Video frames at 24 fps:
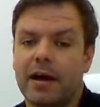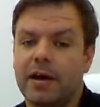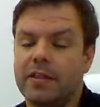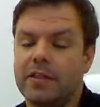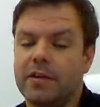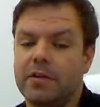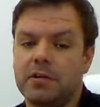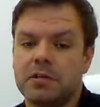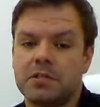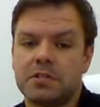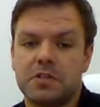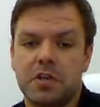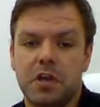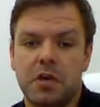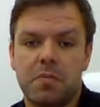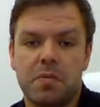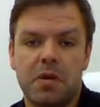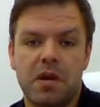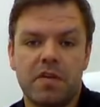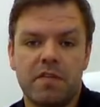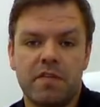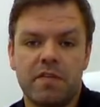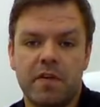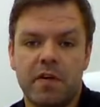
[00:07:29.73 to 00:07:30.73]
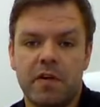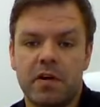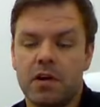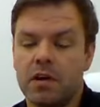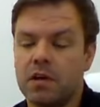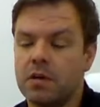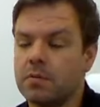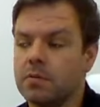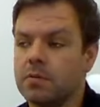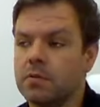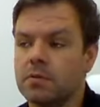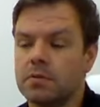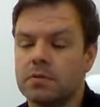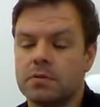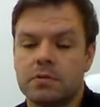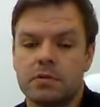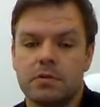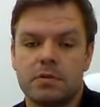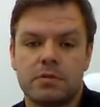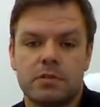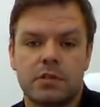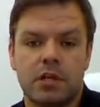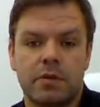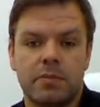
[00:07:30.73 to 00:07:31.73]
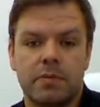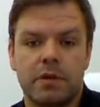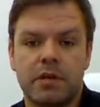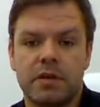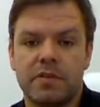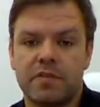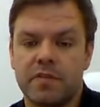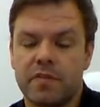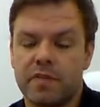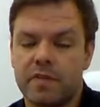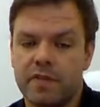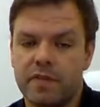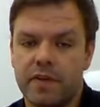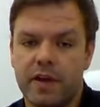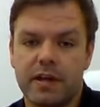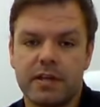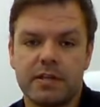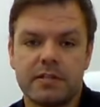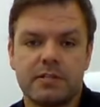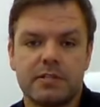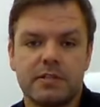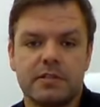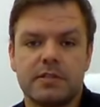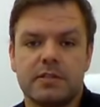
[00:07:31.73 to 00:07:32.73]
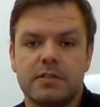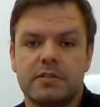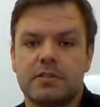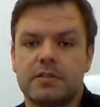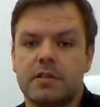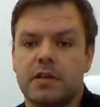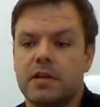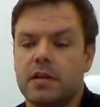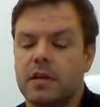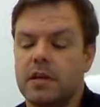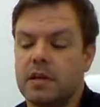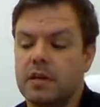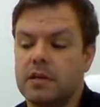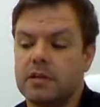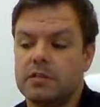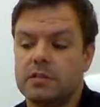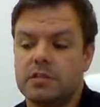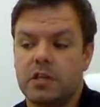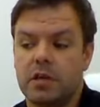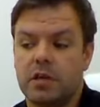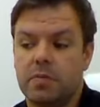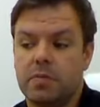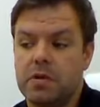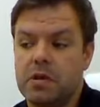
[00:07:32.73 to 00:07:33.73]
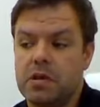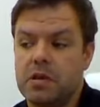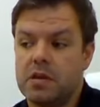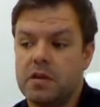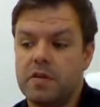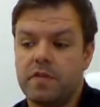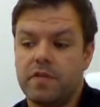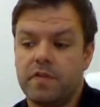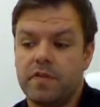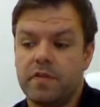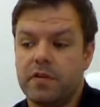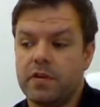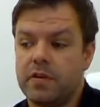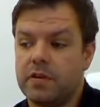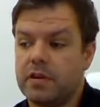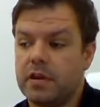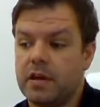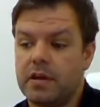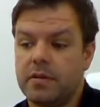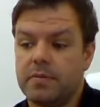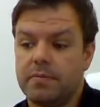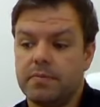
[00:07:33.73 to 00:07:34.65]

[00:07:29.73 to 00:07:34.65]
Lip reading: There are so many variables, so many different faces, so many different,